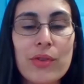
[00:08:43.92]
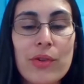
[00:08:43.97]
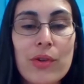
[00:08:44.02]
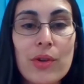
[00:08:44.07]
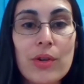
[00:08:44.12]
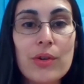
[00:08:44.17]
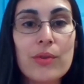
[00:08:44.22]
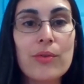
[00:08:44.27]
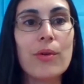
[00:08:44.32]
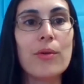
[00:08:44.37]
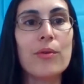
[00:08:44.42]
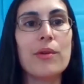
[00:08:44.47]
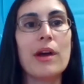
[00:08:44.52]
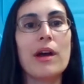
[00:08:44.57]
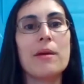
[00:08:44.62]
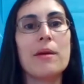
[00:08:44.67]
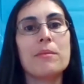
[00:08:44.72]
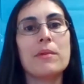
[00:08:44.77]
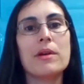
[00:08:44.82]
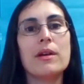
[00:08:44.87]
with your
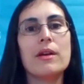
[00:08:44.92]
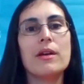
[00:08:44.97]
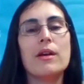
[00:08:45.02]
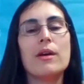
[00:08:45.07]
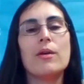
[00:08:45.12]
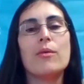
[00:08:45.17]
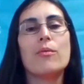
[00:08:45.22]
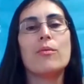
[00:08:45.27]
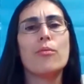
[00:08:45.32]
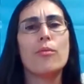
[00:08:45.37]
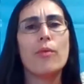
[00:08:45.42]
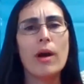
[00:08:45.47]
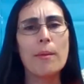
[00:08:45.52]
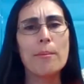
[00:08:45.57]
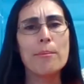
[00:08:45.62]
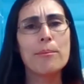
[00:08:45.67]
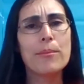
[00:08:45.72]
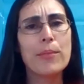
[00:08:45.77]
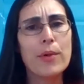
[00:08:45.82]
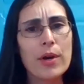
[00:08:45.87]
grown up.
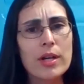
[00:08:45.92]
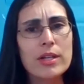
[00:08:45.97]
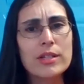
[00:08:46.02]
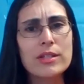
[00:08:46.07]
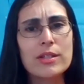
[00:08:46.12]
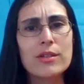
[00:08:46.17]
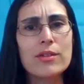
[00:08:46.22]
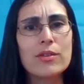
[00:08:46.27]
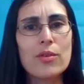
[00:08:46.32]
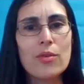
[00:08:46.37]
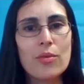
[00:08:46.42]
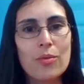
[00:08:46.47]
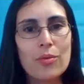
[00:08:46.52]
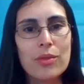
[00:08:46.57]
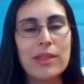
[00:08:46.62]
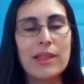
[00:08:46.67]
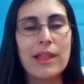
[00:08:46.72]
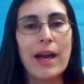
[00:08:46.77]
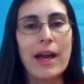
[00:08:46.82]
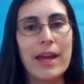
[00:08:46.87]
What book do you
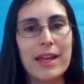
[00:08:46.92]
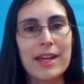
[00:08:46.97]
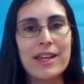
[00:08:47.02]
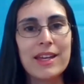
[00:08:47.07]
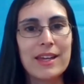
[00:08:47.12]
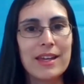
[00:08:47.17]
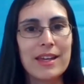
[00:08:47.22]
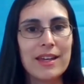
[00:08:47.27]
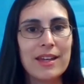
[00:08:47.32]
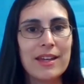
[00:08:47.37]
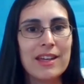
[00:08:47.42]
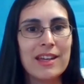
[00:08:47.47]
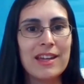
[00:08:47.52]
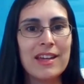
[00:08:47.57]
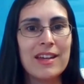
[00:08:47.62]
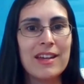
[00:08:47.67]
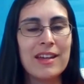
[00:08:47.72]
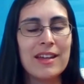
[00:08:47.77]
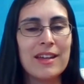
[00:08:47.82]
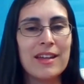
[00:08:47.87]
like
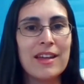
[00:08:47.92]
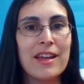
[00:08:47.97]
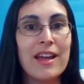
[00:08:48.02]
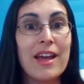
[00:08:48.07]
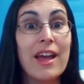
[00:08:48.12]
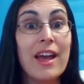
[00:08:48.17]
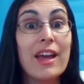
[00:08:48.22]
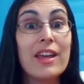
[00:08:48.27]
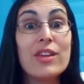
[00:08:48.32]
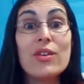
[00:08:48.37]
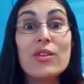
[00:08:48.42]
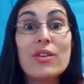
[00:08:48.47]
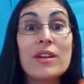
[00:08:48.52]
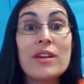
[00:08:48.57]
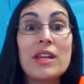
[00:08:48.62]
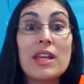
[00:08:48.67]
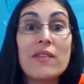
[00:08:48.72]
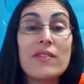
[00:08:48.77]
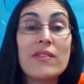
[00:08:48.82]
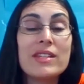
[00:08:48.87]
you
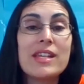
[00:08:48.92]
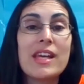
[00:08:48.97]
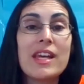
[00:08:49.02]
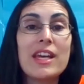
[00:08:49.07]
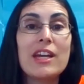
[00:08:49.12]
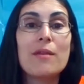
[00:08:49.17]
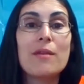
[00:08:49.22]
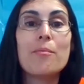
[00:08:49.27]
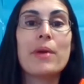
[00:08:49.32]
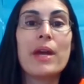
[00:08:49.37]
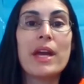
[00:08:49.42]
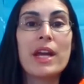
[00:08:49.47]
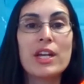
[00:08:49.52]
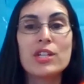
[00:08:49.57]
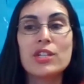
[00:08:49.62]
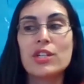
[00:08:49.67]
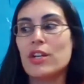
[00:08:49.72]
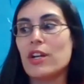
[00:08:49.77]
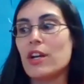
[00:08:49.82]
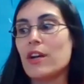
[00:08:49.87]
can even take a
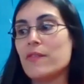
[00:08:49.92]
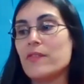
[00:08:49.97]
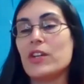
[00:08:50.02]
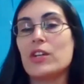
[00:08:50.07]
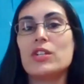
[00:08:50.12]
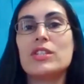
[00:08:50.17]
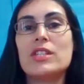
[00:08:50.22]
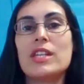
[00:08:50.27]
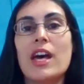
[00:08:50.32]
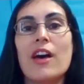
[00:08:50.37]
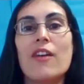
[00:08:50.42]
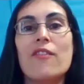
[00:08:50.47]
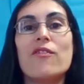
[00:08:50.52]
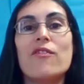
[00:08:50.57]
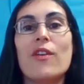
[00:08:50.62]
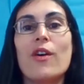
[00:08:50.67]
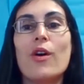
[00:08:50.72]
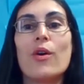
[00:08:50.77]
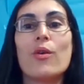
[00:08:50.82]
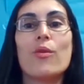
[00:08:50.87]
picture of
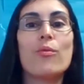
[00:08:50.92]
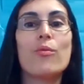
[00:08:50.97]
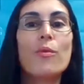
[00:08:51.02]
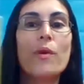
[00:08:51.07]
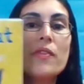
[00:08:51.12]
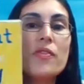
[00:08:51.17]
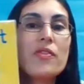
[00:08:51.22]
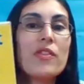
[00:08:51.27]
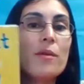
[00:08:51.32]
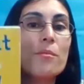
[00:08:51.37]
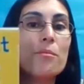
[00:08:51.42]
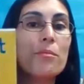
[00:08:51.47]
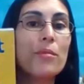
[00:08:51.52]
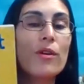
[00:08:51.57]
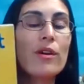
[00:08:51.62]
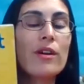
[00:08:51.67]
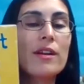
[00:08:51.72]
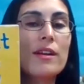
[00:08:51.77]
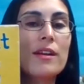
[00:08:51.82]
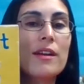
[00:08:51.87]
yourself with a
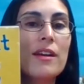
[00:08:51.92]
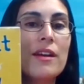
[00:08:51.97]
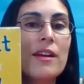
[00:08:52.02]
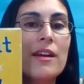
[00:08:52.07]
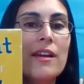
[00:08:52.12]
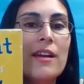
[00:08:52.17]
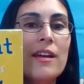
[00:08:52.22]
book